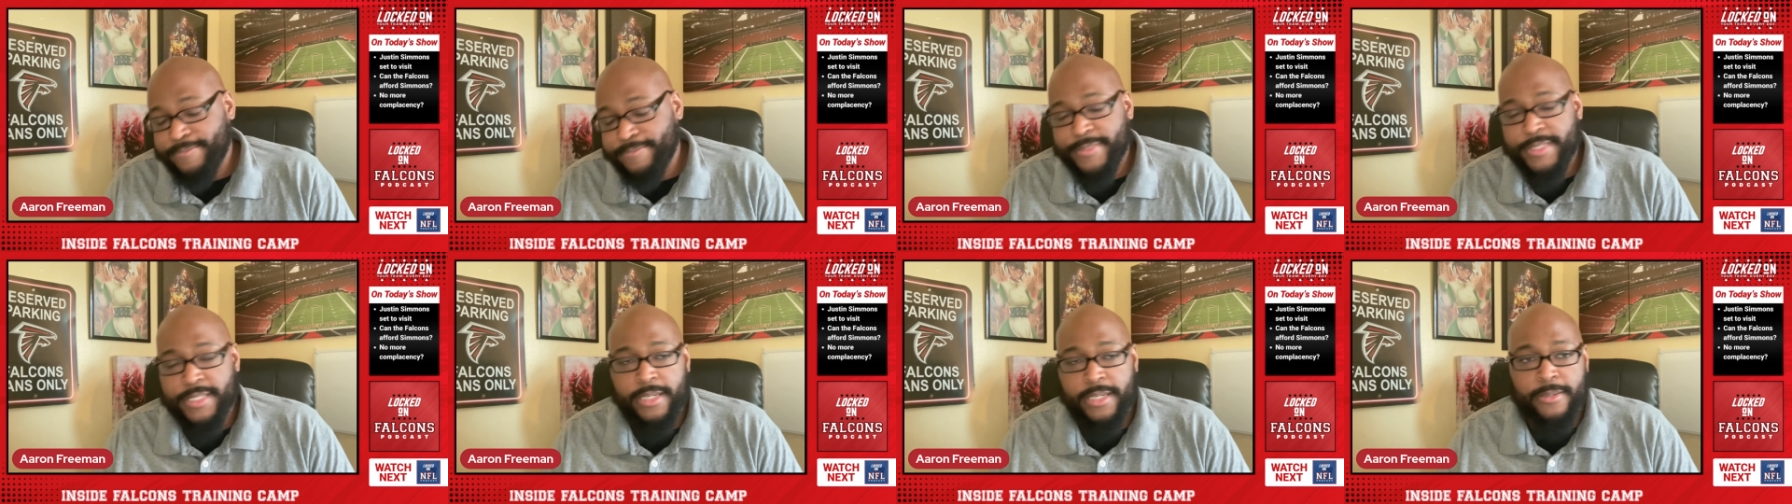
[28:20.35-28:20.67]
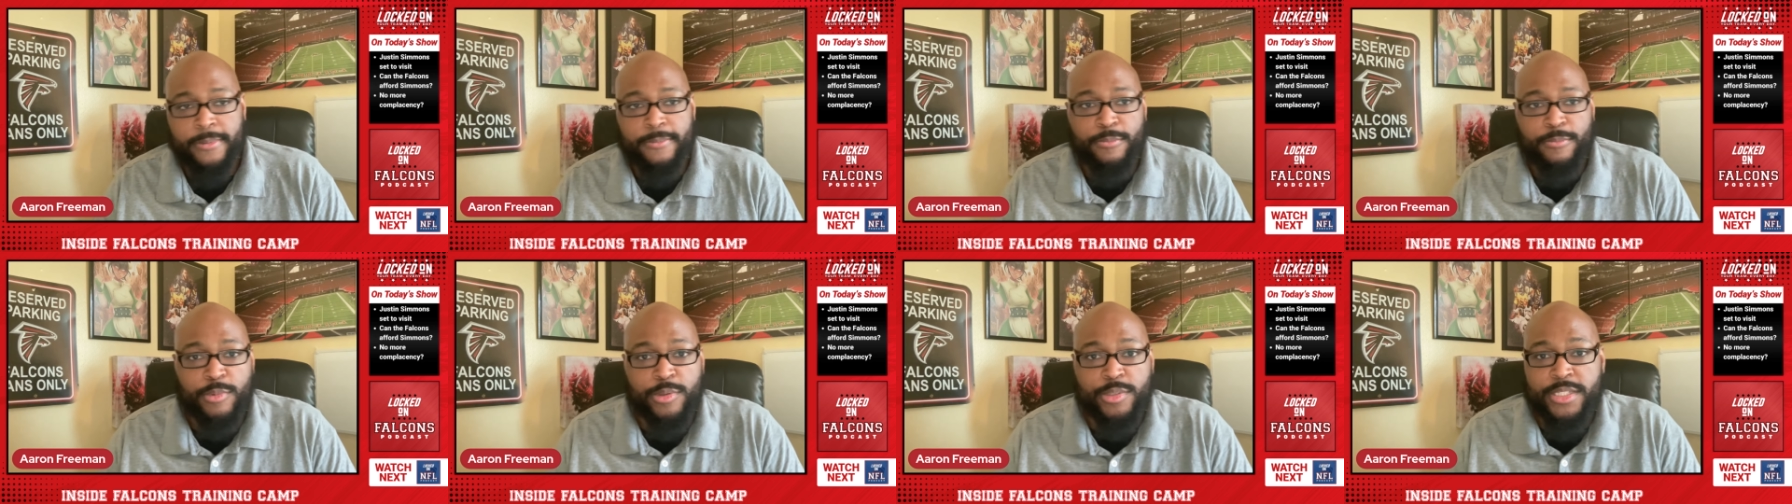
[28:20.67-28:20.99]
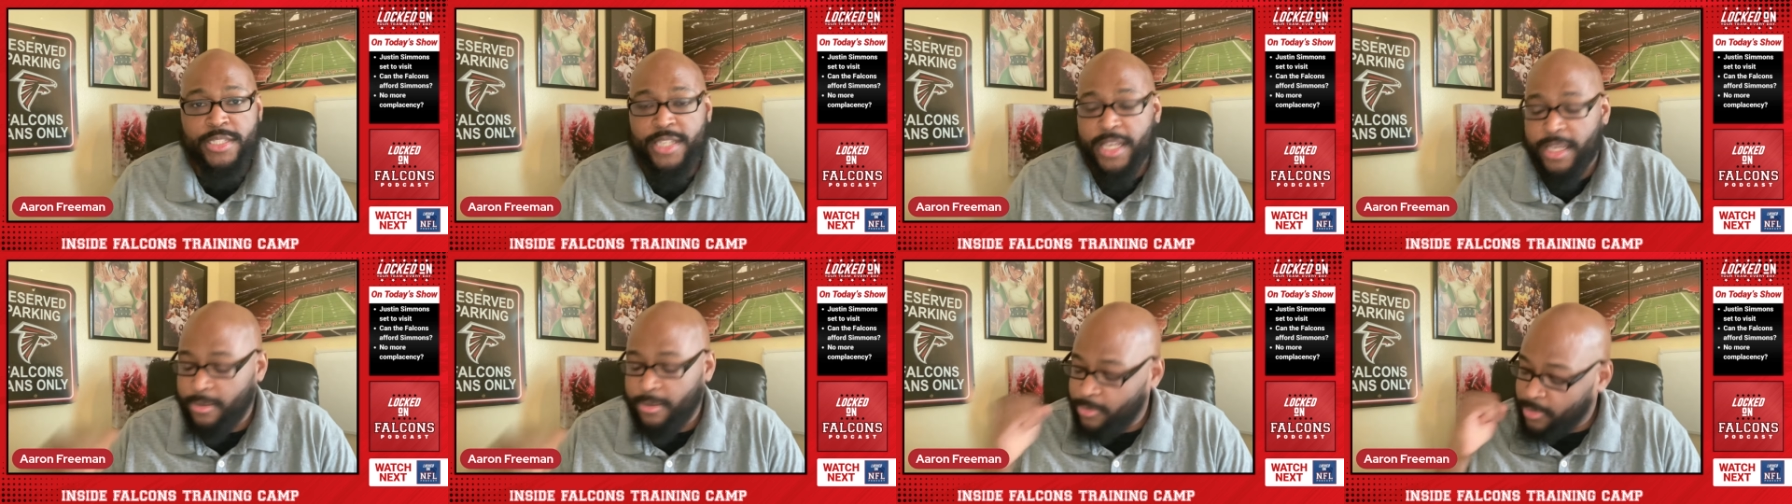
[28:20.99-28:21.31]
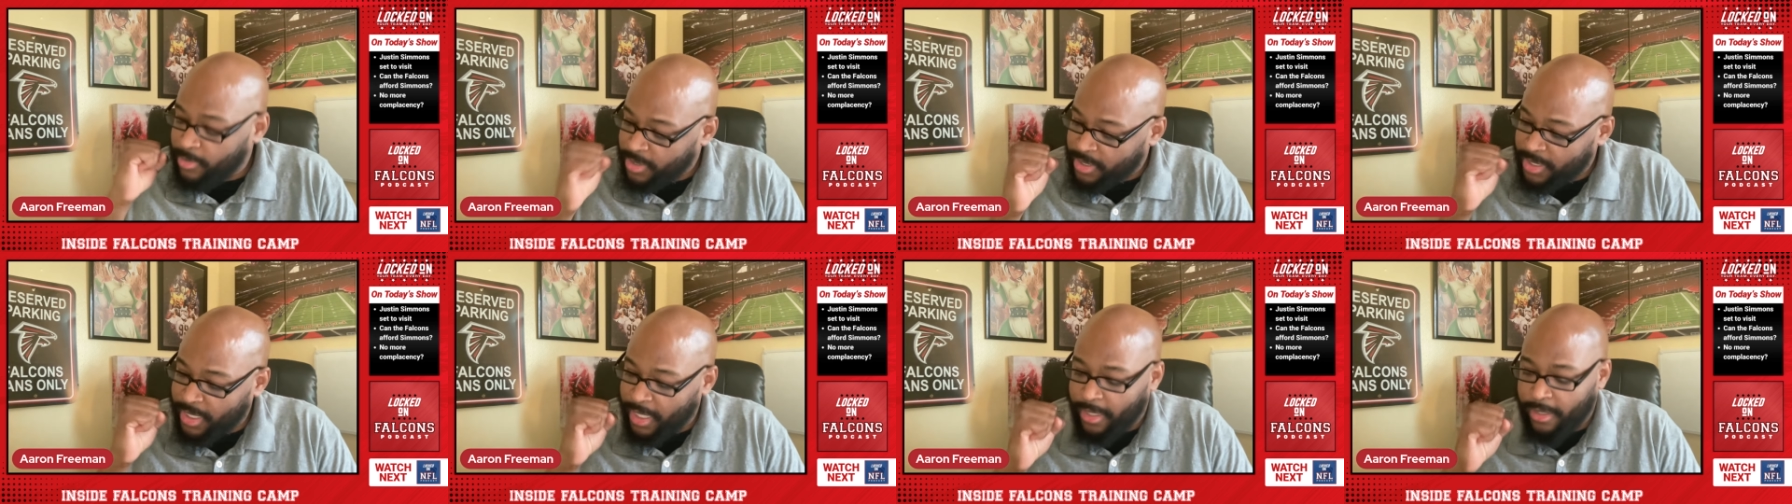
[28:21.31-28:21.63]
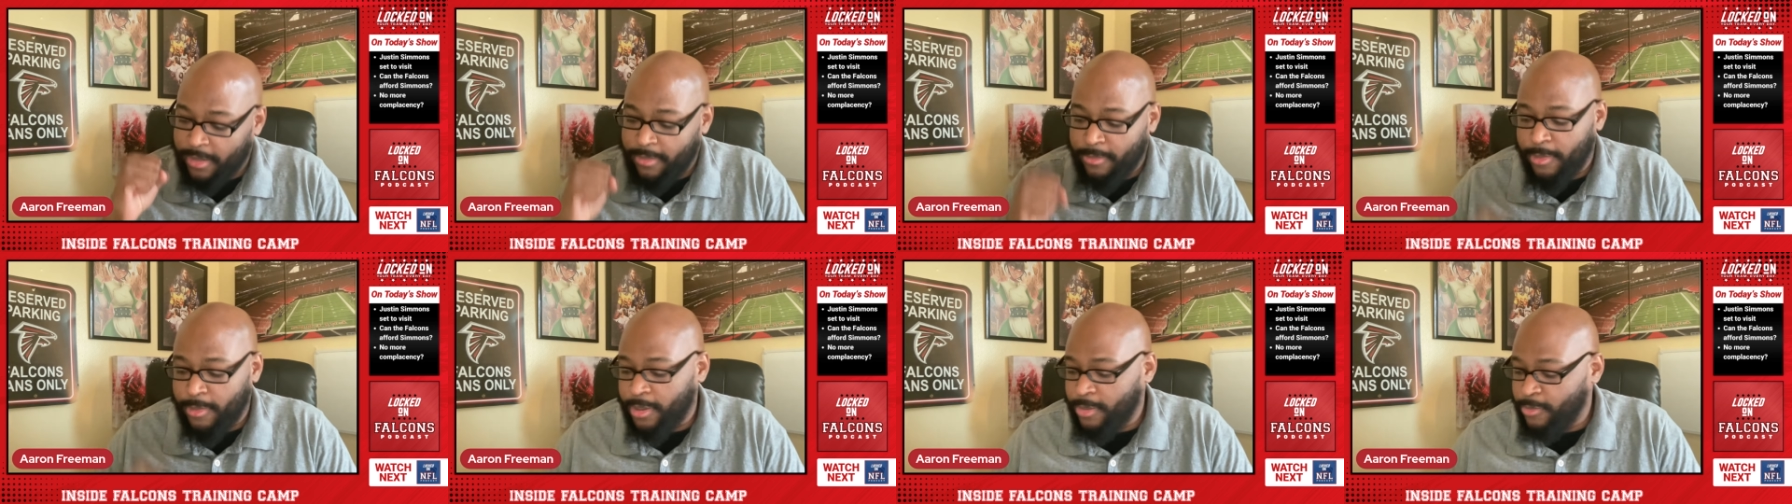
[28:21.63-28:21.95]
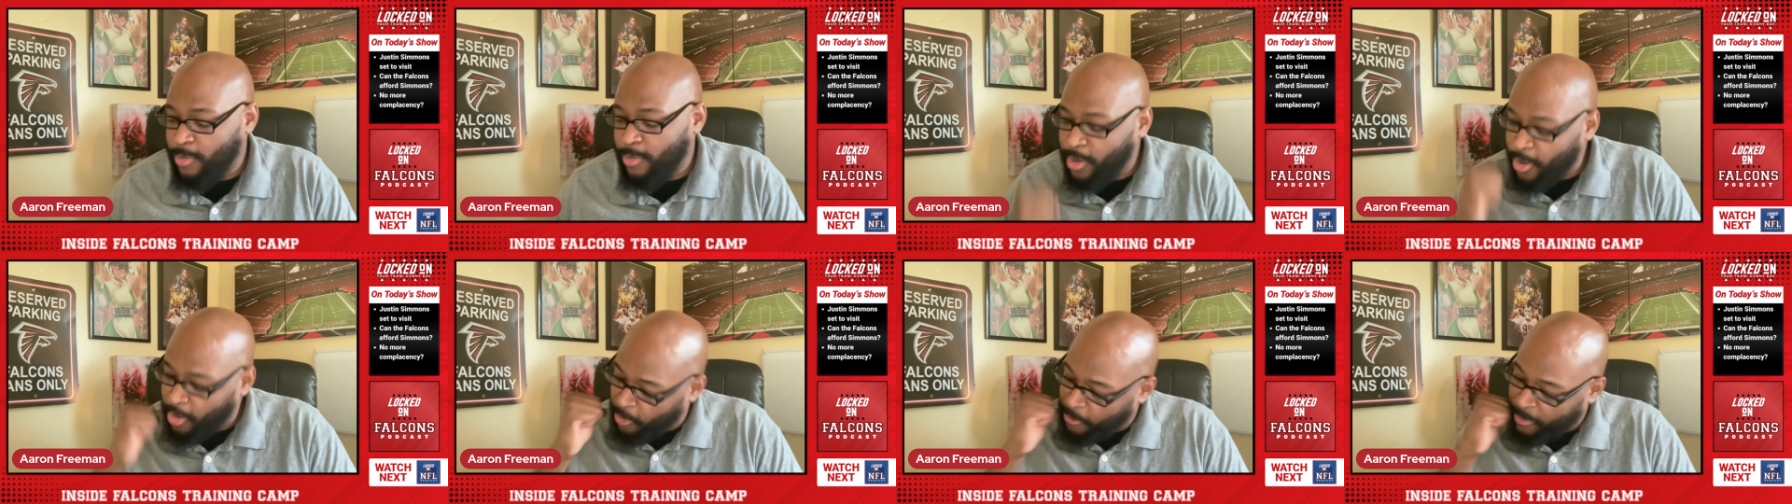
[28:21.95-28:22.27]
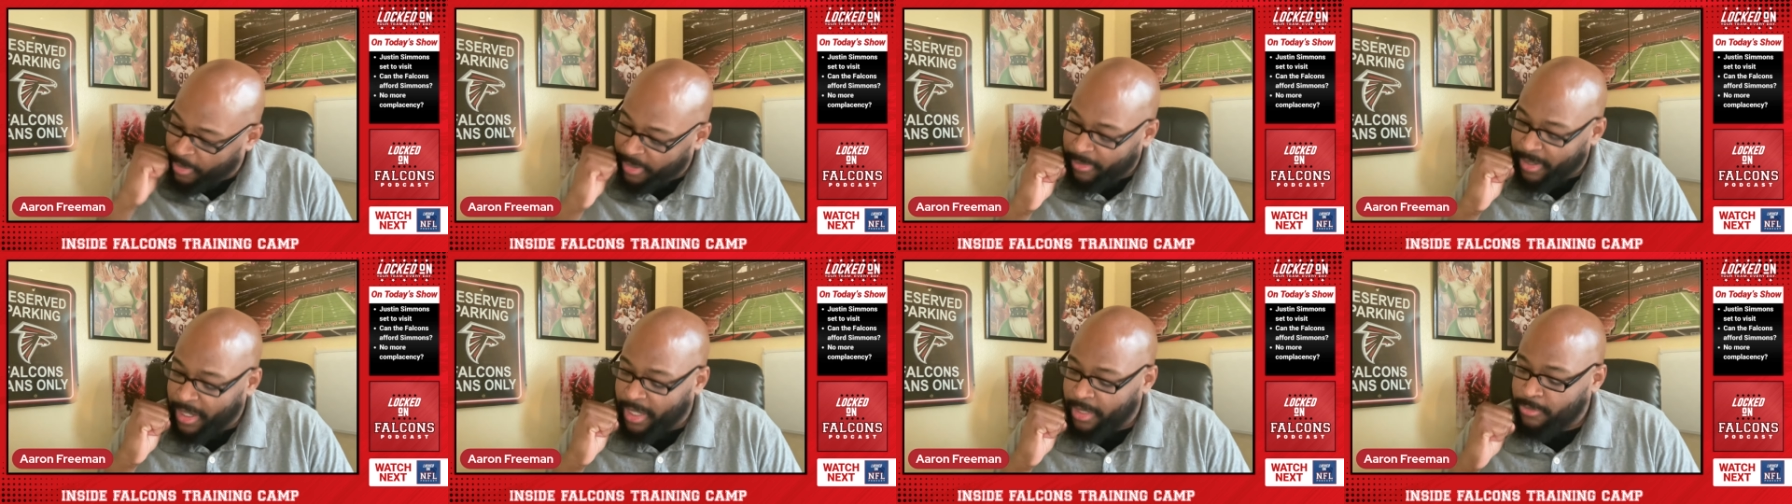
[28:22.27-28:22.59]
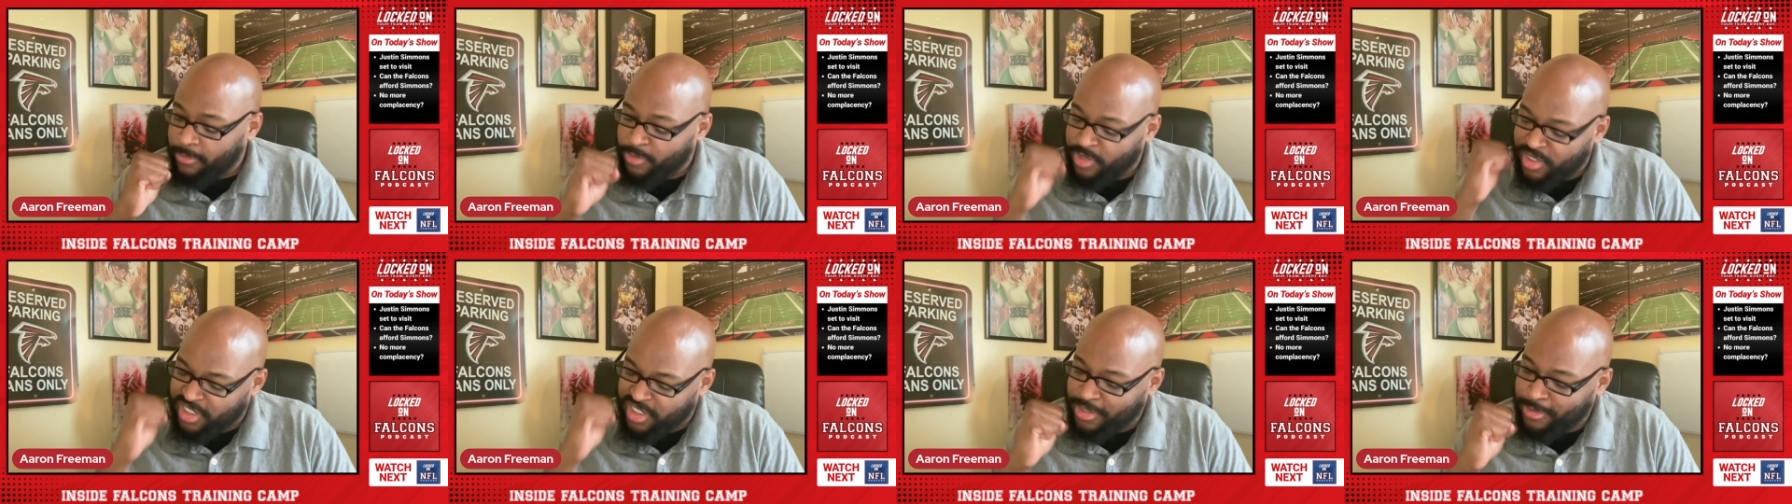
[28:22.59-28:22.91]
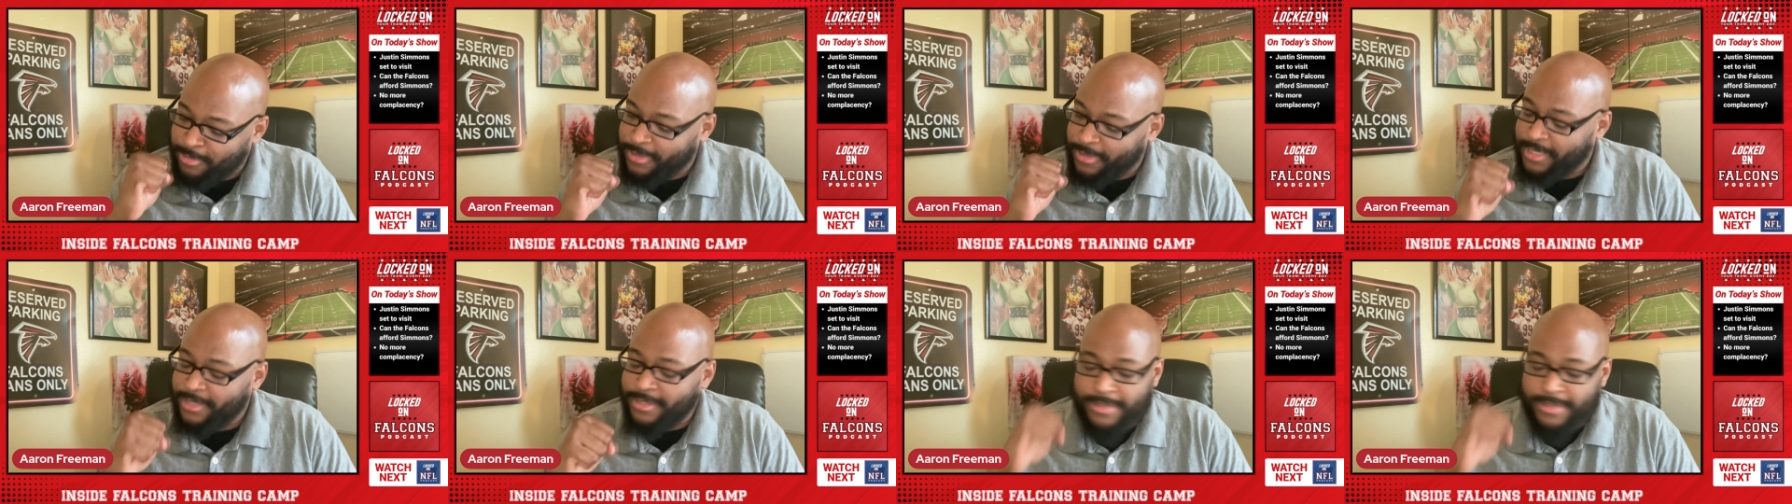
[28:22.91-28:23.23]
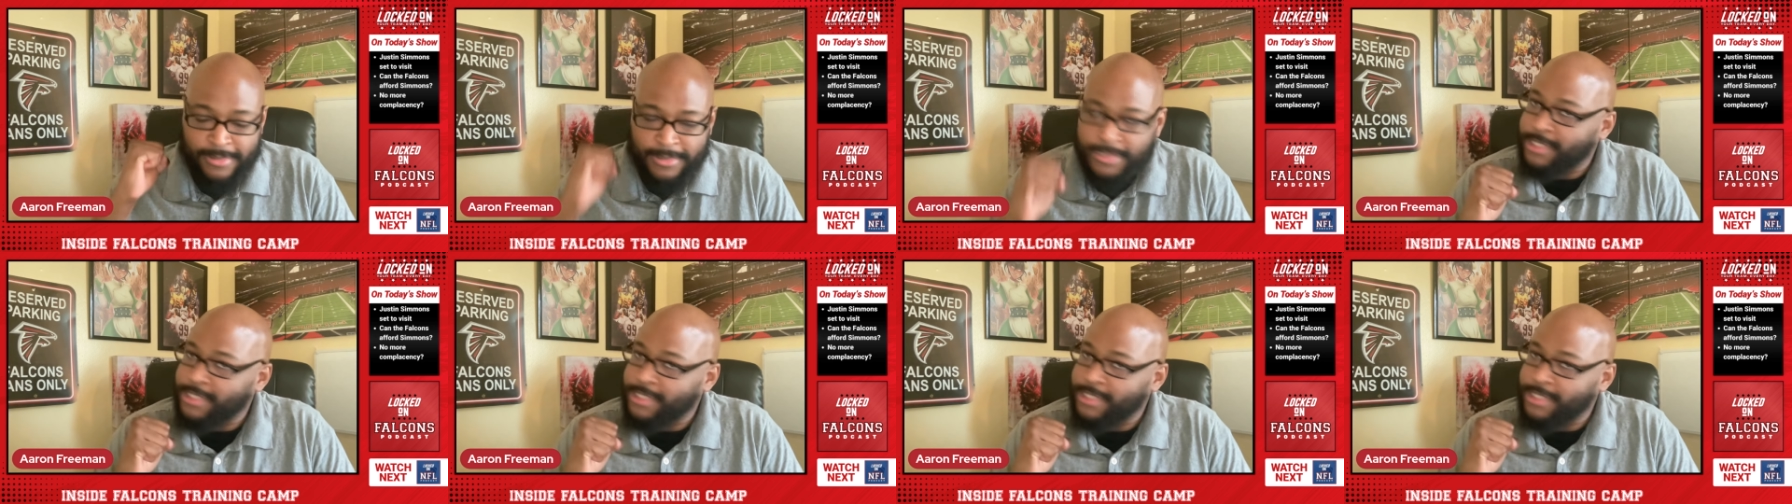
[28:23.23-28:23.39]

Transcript: So we'll see. We'll see. We're we're hoping, man. We're hoping.